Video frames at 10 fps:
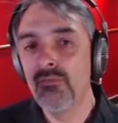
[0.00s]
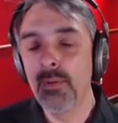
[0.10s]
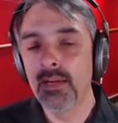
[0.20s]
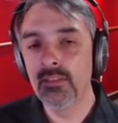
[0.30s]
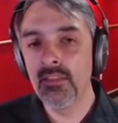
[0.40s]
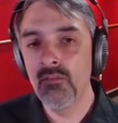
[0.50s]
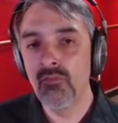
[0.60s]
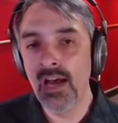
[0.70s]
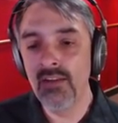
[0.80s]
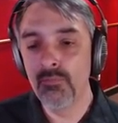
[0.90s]
bigger than the
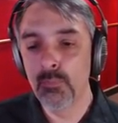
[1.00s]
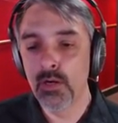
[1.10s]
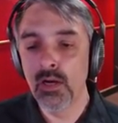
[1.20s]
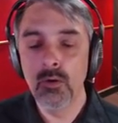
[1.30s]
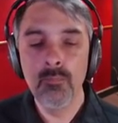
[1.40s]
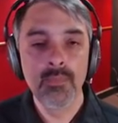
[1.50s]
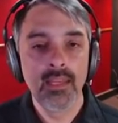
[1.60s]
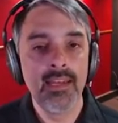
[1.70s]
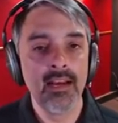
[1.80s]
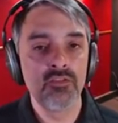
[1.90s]
Vive Pro.
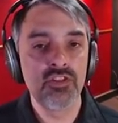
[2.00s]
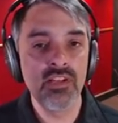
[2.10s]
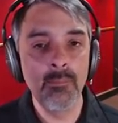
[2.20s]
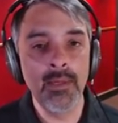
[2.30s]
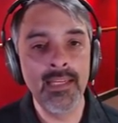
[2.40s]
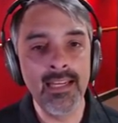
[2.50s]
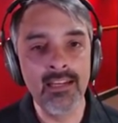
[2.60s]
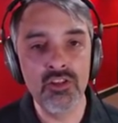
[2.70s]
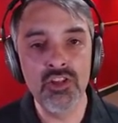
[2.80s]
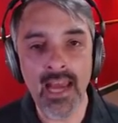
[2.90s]
Now, somebody
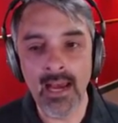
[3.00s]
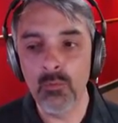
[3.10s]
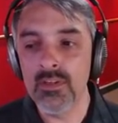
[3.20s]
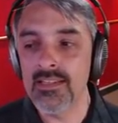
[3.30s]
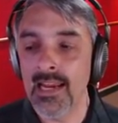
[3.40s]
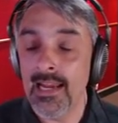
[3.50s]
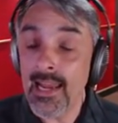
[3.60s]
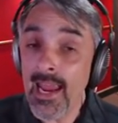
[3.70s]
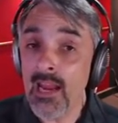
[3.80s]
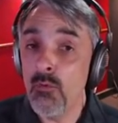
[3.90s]
in chat was saying,
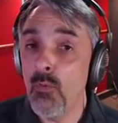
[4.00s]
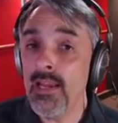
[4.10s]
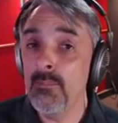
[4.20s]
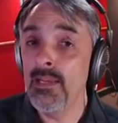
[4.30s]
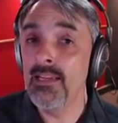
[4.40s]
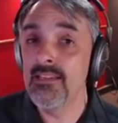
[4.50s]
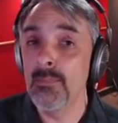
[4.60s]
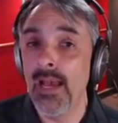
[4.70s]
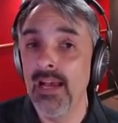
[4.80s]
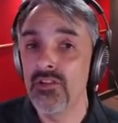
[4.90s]
hey, wait a minute,
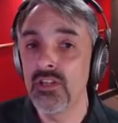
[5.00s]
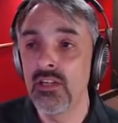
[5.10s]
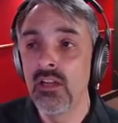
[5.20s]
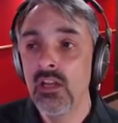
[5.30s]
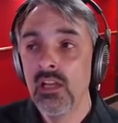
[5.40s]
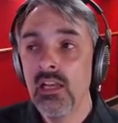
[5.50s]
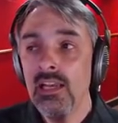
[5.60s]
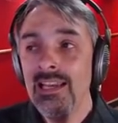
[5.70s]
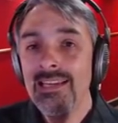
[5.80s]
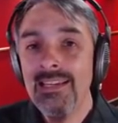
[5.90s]
Sebastian,
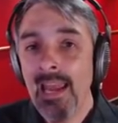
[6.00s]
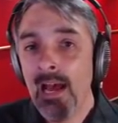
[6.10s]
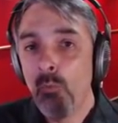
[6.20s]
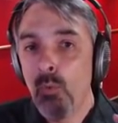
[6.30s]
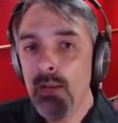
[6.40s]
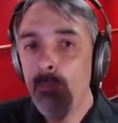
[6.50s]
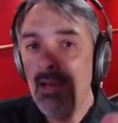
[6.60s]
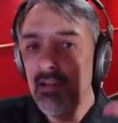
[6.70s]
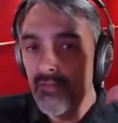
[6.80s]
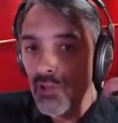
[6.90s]
yeah, what
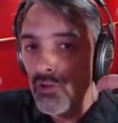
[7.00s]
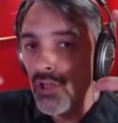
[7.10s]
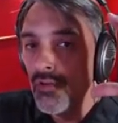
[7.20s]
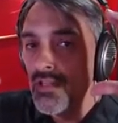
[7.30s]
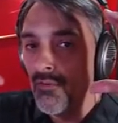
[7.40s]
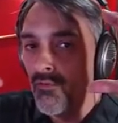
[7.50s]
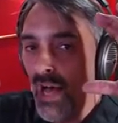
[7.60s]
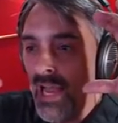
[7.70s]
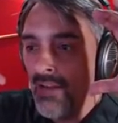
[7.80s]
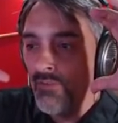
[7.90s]
about if you use a
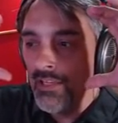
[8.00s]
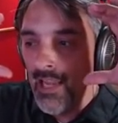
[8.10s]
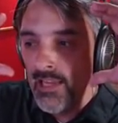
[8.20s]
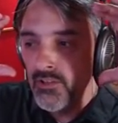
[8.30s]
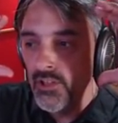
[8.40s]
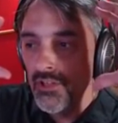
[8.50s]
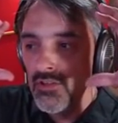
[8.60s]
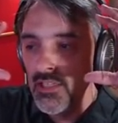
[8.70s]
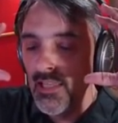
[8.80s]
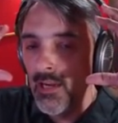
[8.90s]
Vive and, and you're
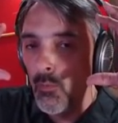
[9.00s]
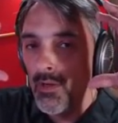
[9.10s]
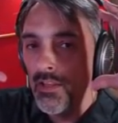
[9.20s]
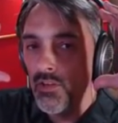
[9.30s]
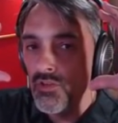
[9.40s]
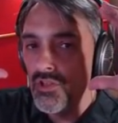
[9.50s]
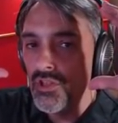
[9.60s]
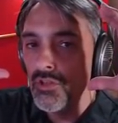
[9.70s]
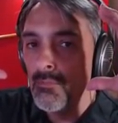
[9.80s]
using like one of those two